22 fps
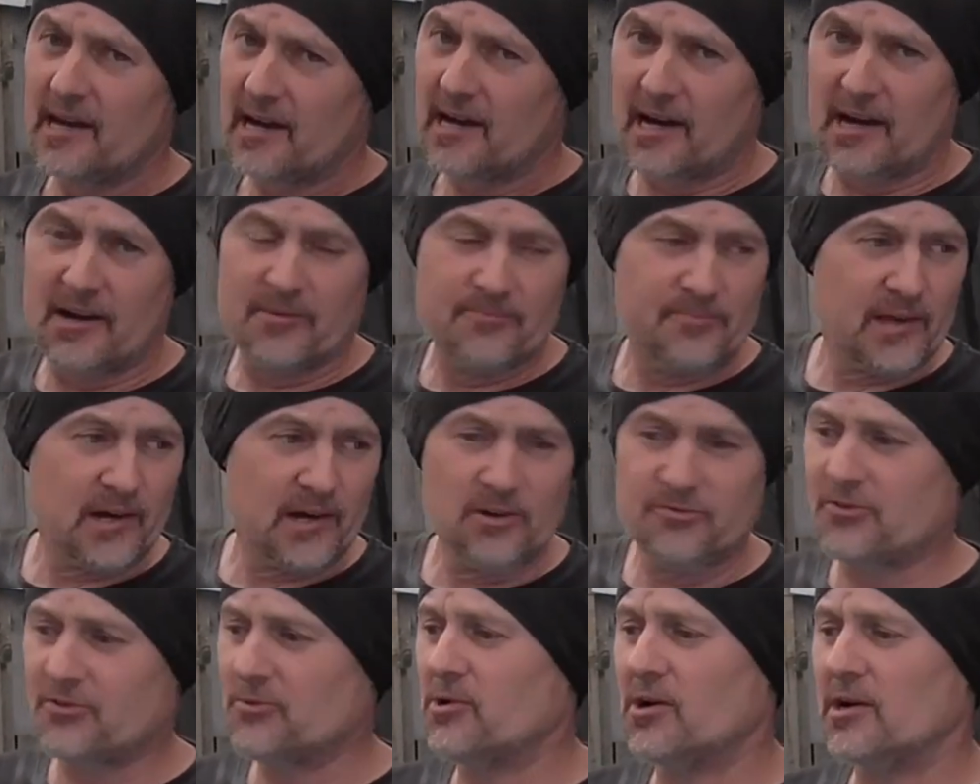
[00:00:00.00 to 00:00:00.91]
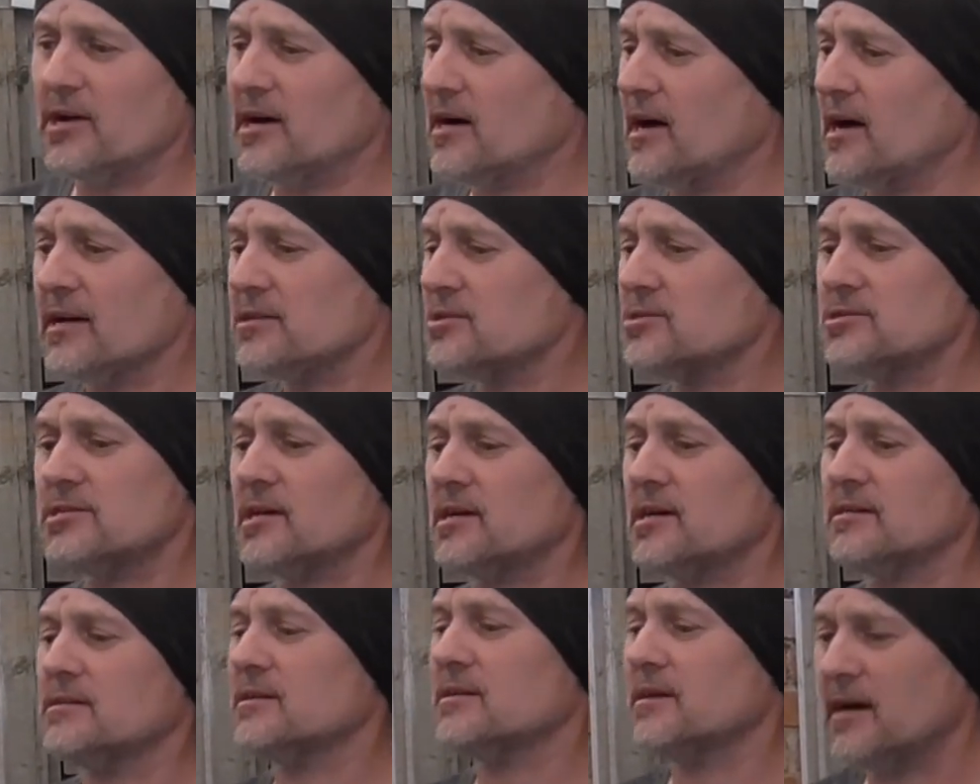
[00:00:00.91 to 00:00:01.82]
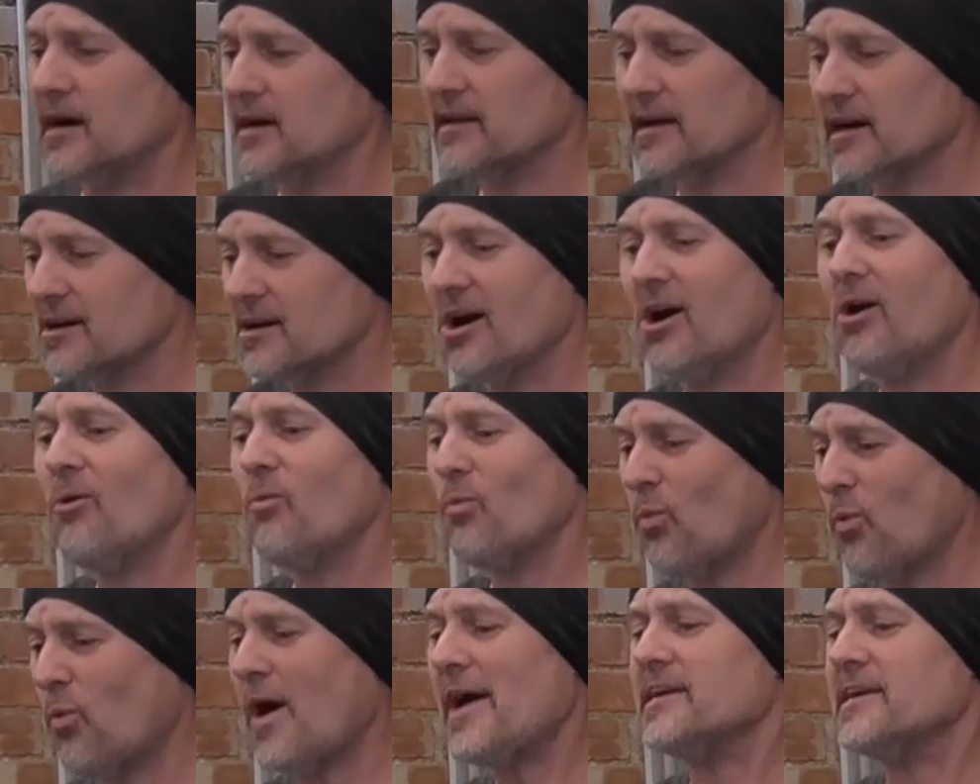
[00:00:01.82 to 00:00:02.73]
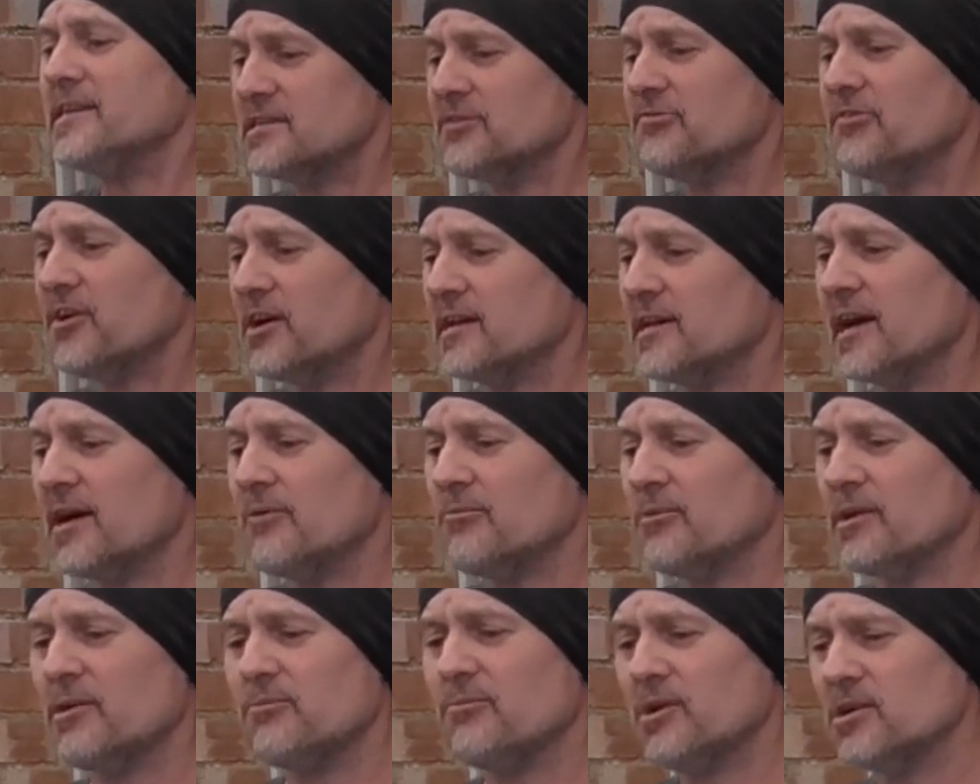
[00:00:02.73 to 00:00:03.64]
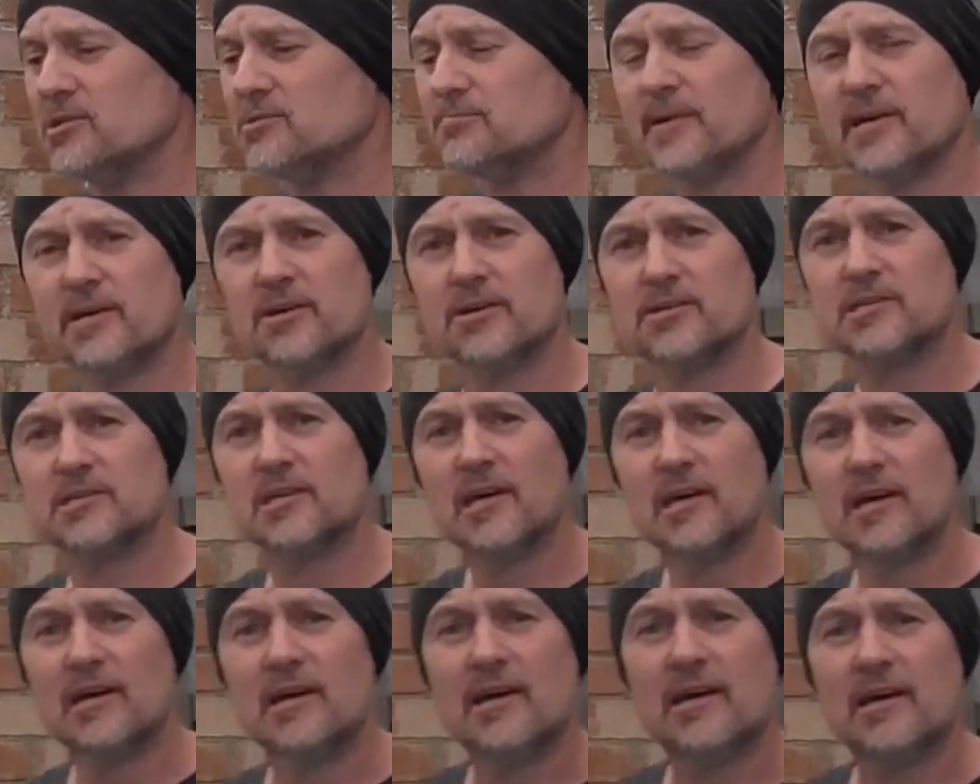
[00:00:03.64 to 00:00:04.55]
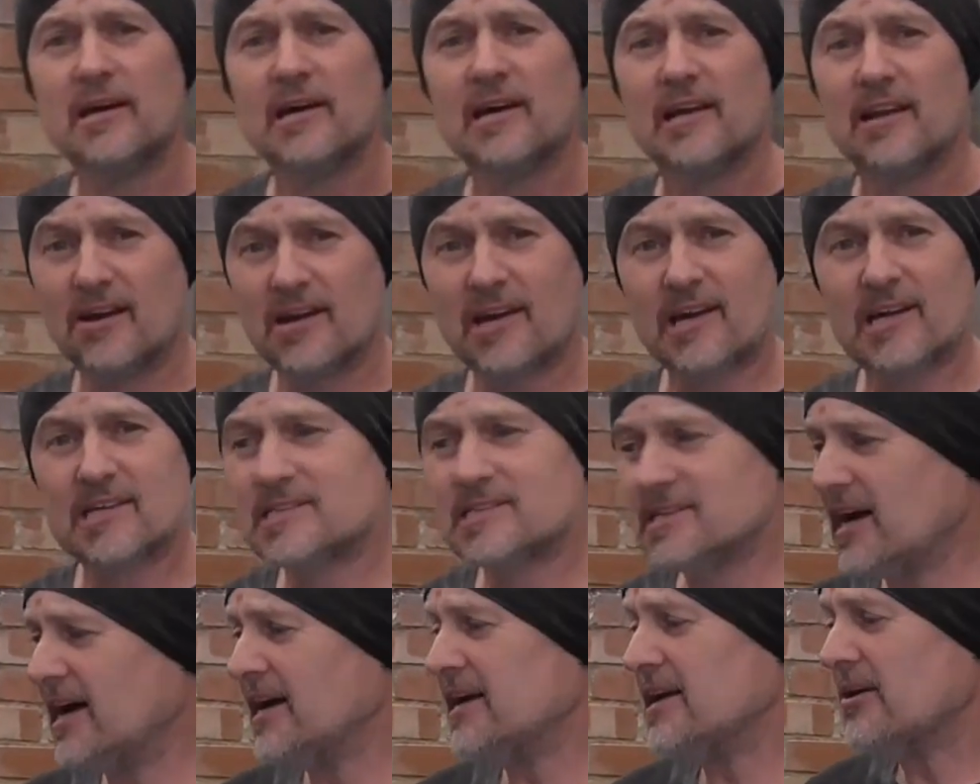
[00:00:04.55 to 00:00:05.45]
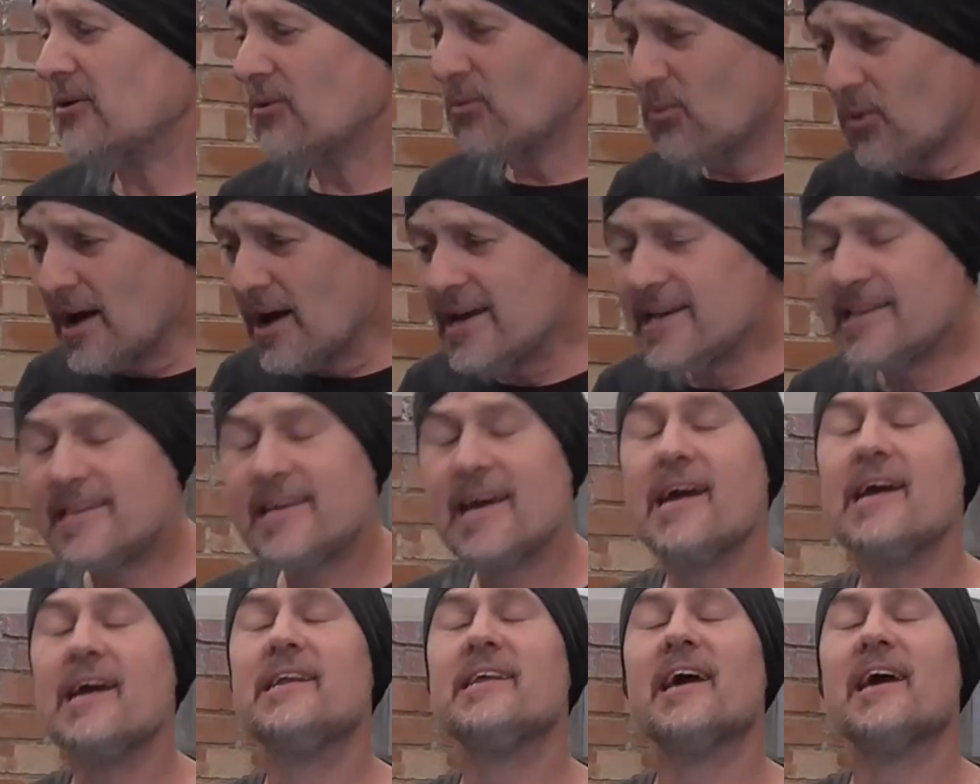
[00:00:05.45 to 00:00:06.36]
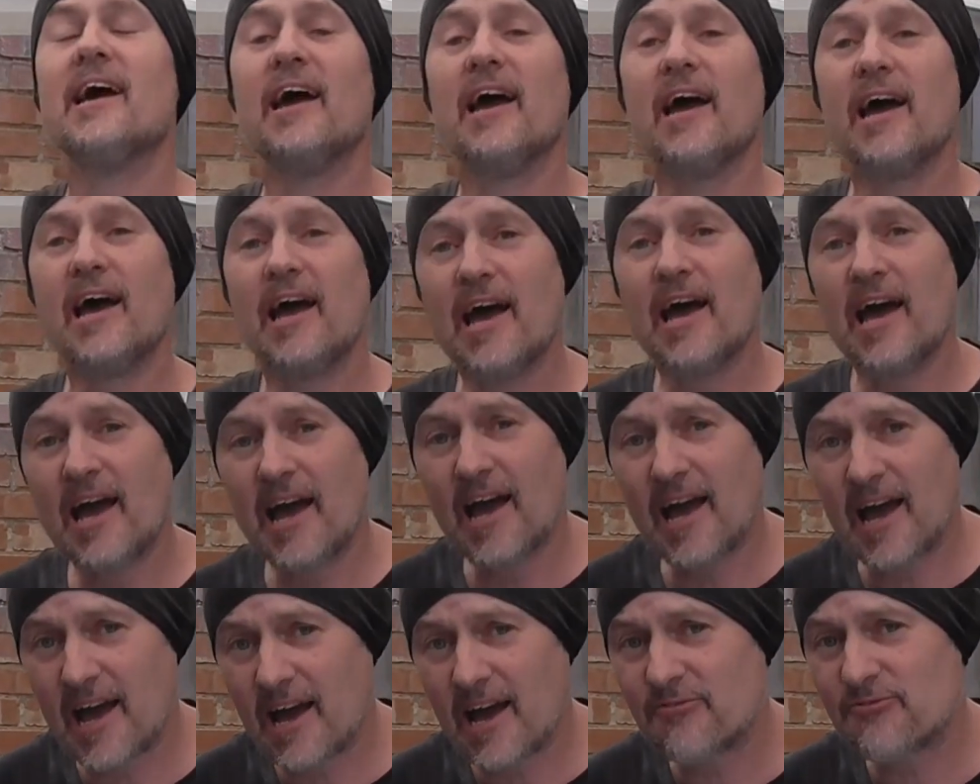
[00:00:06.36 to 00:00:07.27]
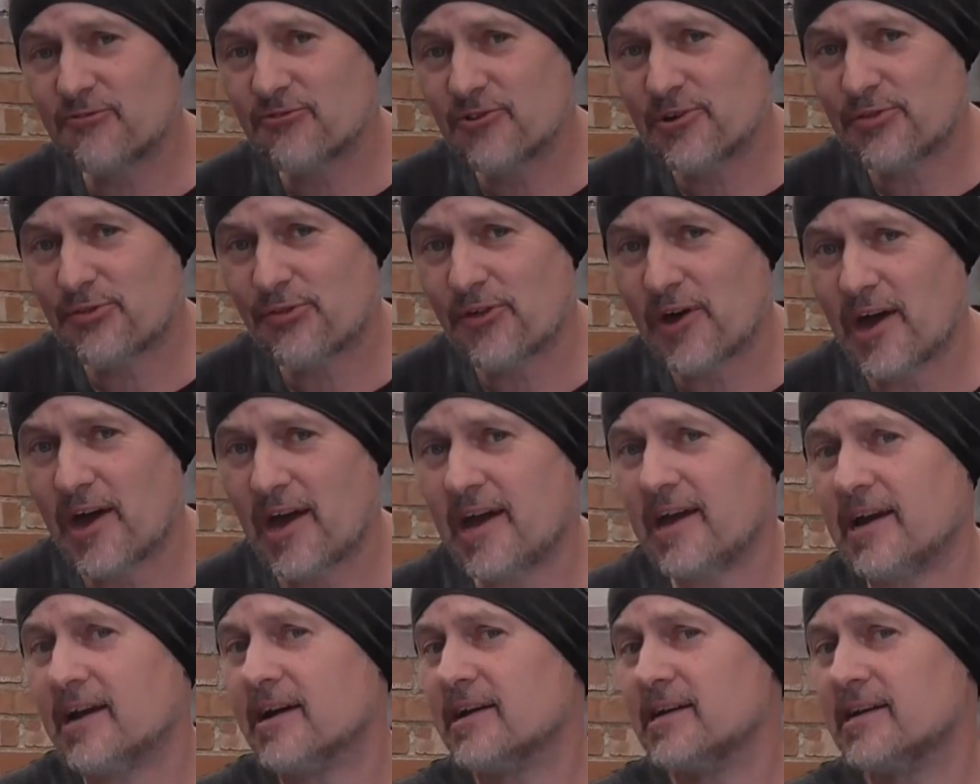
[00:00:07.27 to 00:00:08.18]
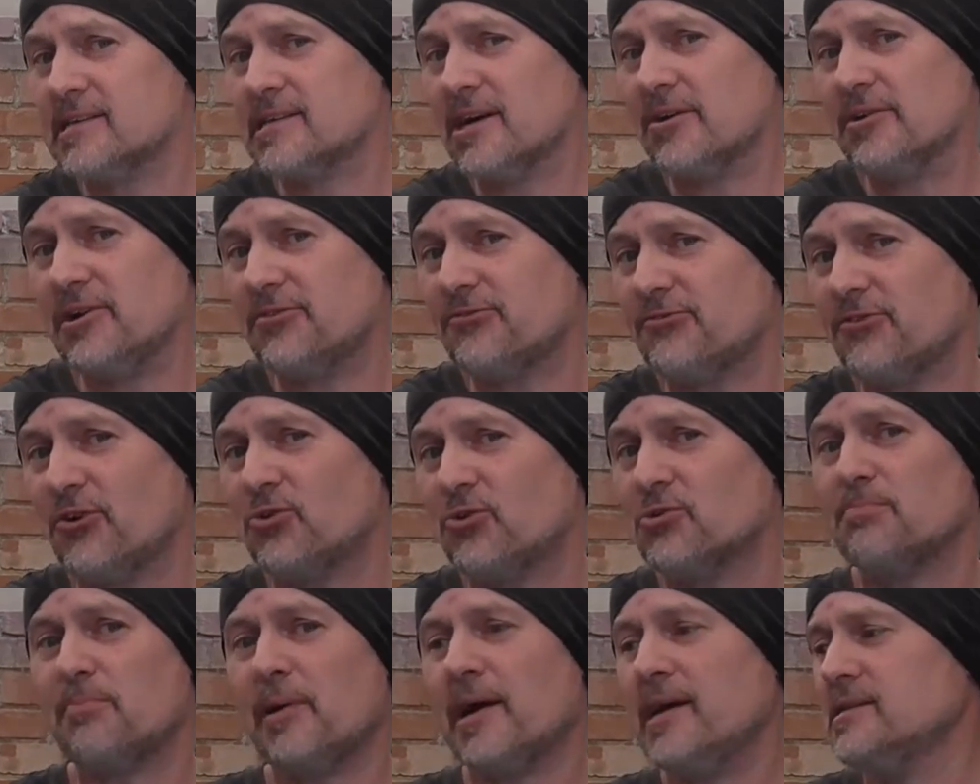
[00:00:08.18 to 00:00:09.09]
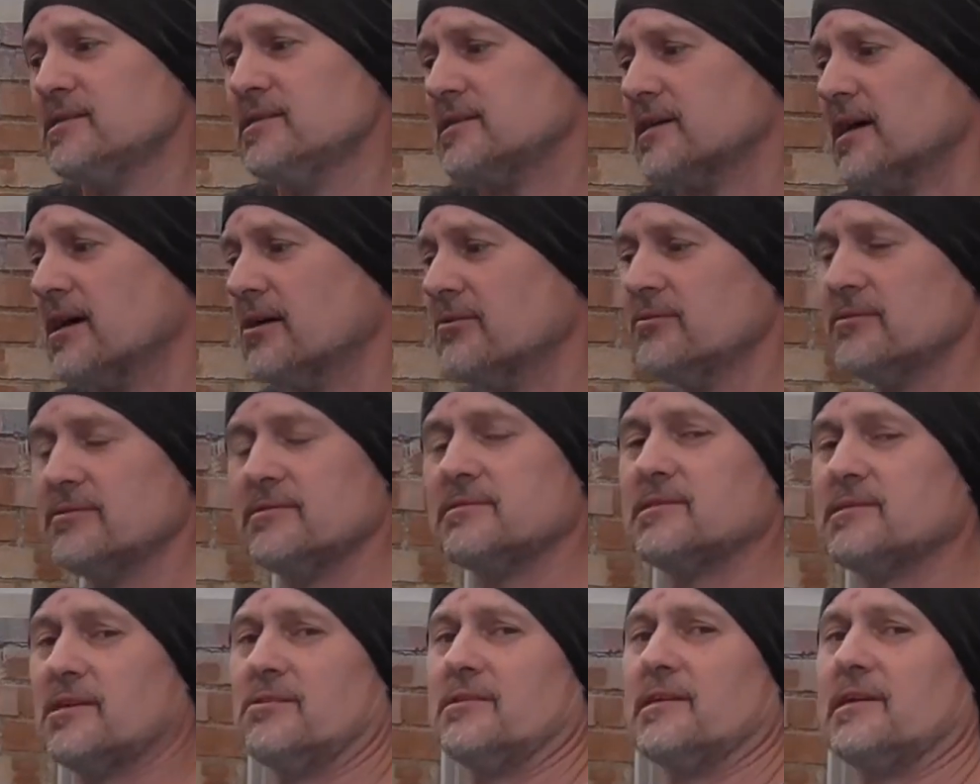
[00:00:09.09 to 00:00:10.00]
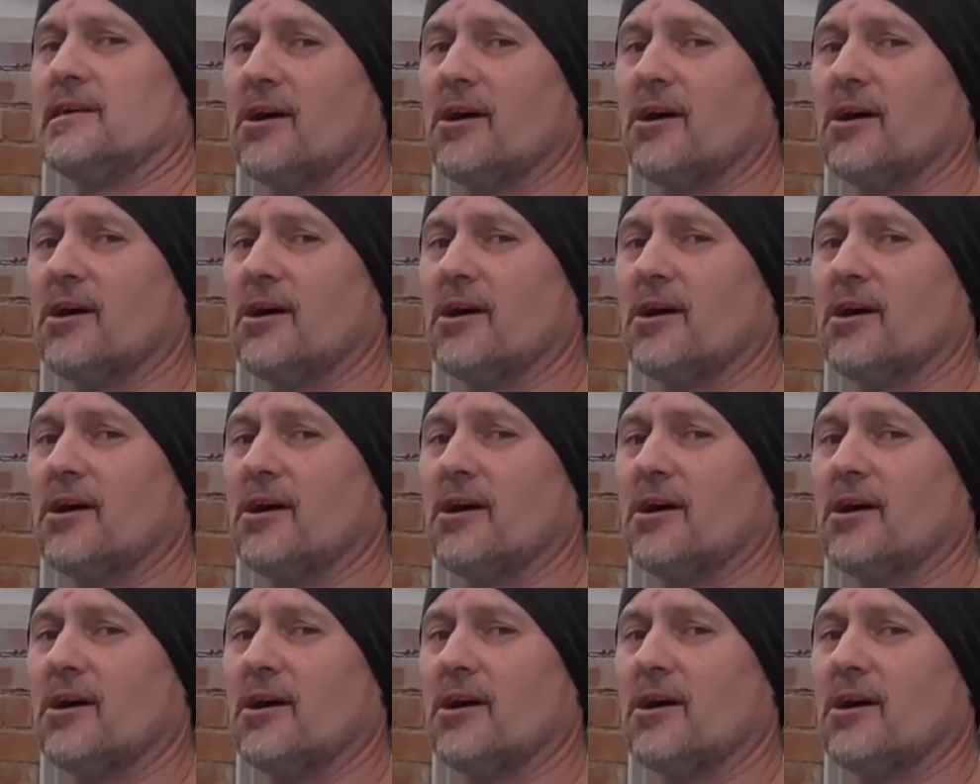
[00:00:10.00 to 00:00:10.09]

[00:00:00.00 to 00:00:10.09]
I, for one, I can't wait to find out what it was, because, like I say, we did everything. It's only a Ford Pinto, it's hardly